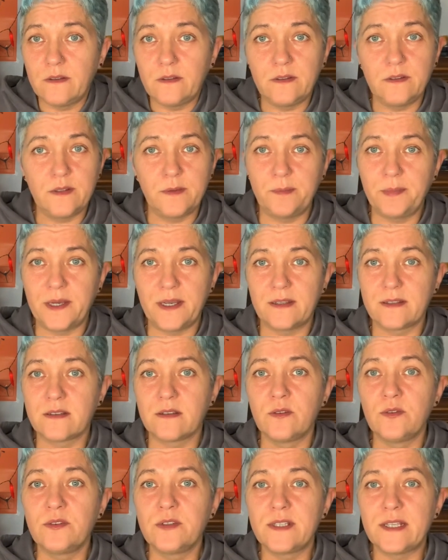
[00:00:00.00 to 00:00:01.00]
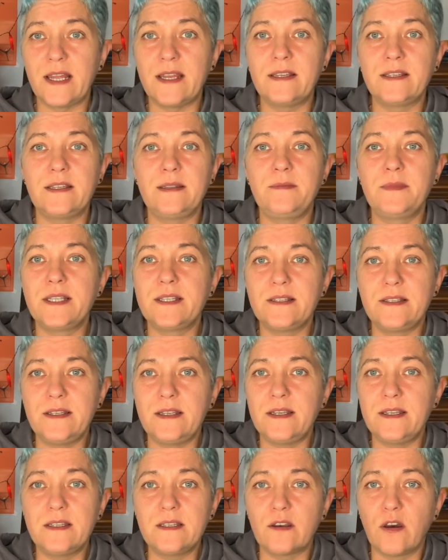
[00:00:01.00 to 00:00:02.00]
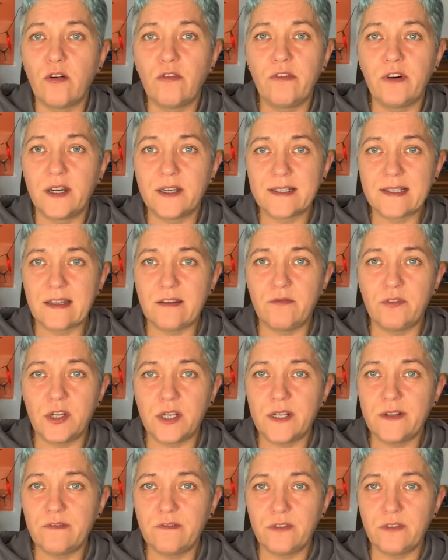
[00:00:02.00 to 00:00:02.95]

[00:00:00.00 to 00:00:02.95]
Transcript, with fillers: the person who sent him the seeds over several